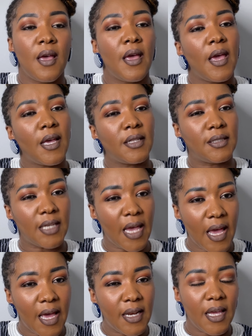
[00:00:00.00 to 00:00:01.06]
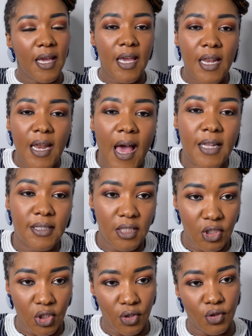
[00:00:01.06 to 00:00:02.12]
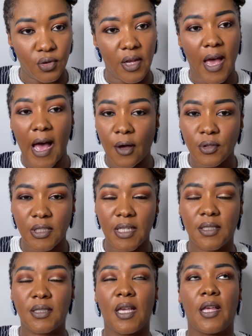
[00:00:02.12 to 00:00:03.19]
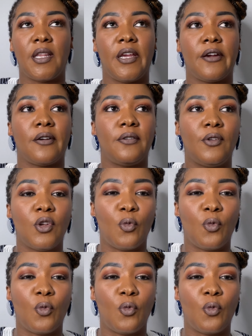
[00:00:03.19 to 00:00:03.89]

And then in addition to the houses and their, you know,